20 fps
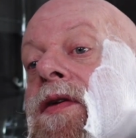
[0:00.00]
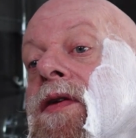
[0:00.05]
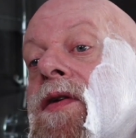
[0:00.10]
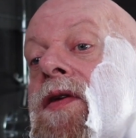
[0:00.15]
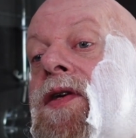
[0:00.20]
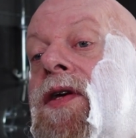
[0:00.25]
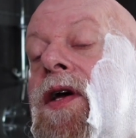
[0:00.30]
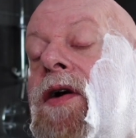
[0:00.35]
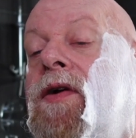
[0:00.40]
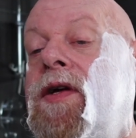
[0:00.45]

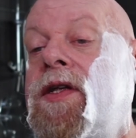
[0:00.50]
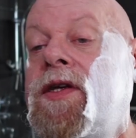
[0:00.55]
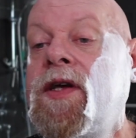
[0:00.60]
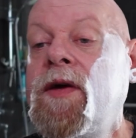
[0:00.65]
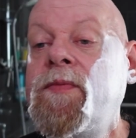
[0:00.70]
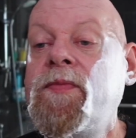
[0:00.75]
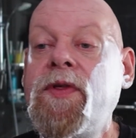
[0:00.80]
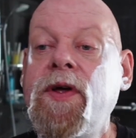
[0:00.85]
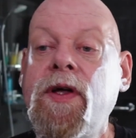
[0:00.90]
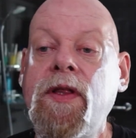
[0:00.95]
So it's
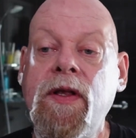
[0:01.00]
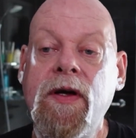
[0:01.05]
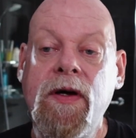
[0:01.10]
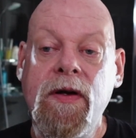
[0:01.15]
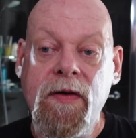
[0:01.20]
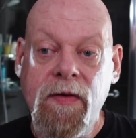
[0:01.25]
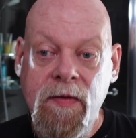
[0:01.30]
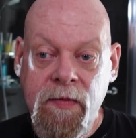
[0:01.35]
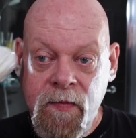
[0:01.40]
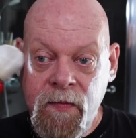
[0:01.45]
something
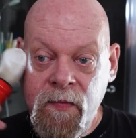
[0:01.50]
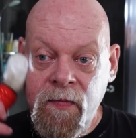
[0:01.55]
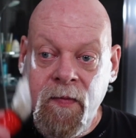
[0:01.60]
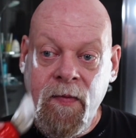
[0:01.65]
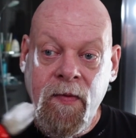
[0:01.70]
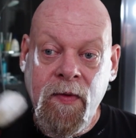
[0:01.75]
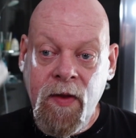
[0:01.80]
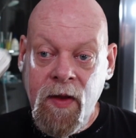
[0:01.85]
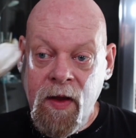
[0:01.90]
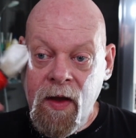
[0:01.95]
that
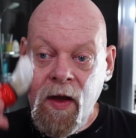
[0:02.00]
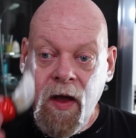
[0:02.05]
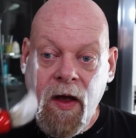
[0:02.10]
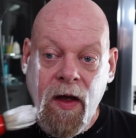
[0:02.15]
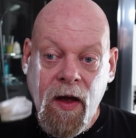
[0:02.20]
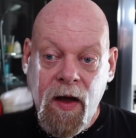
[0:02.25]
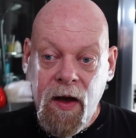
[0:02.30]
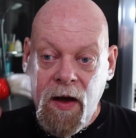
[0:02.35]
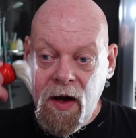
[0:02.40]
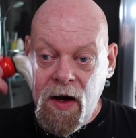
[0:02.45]

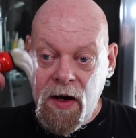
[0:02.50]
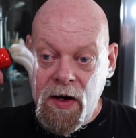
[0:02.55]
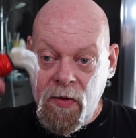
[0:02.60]
I